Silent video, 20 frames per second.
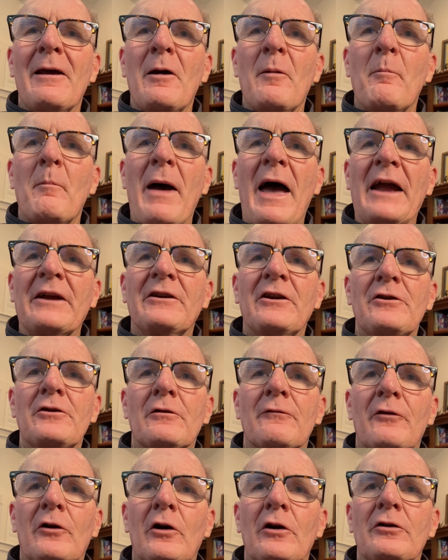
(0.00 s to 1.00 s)
Magda, you're
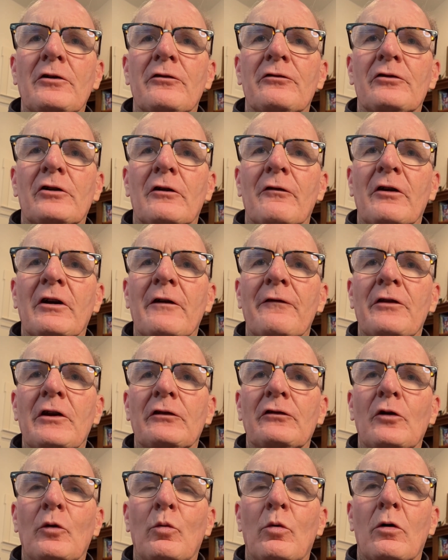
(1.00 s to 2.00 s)
very deserving of
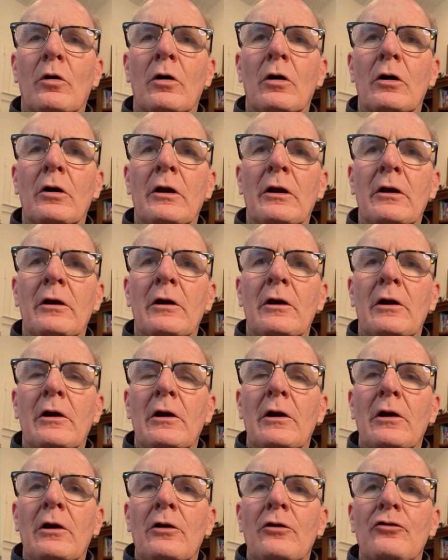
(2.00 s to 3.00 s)
this award.
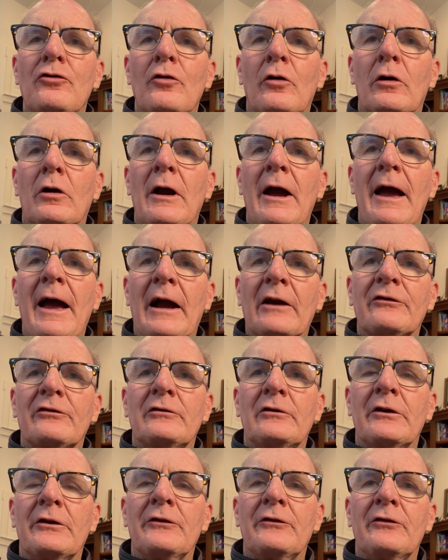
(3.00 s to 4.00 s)
Your
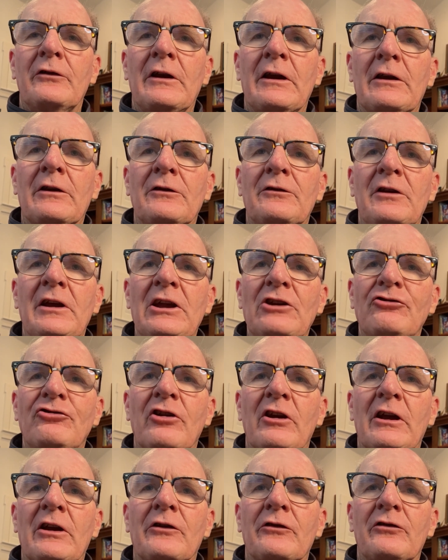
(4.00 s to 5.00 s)
excellence in
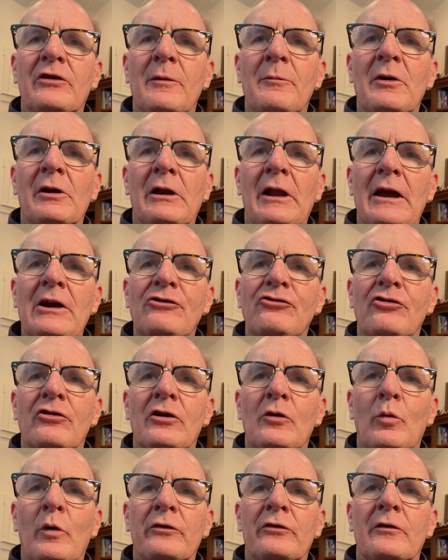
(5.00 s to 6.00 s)
teaching and
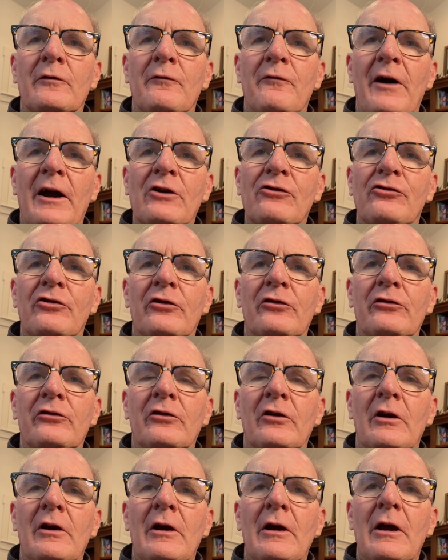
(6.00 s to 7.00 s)
simulation was infectious,
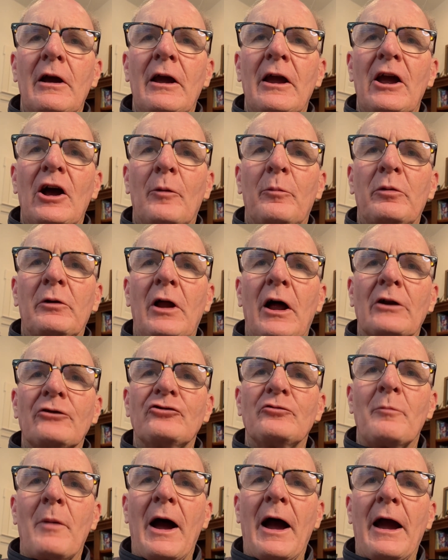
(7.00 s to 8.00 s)
helped
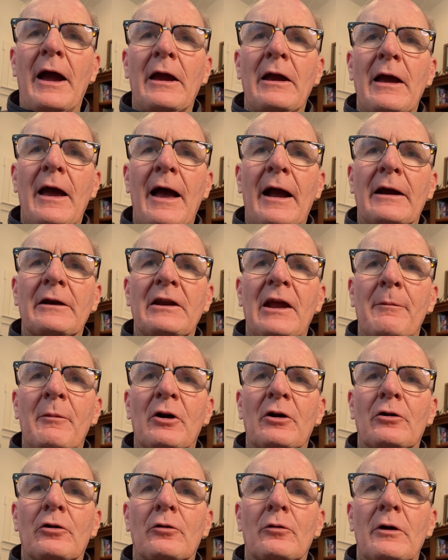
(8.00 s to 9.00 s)
launch my
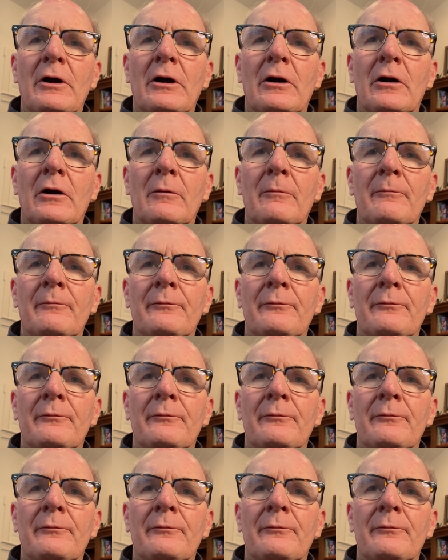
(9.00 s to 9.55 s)
academic career.